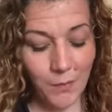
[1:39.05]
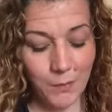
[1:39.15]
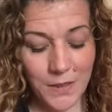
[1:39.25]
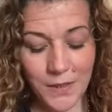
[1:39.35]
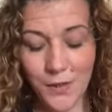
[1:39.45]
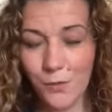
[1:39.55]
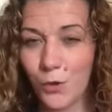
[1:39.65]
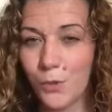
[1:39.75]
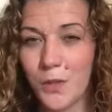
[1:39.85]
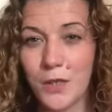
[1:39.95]
Be in the
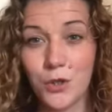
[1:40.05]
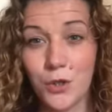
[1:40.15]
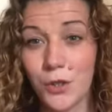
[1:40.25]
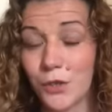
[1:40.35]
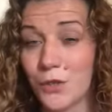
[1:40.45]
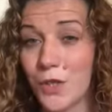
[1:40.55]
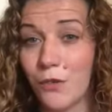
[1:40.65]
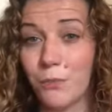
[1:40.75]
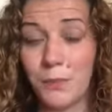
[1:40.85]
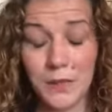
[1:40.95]
moment, enjoy yourself, be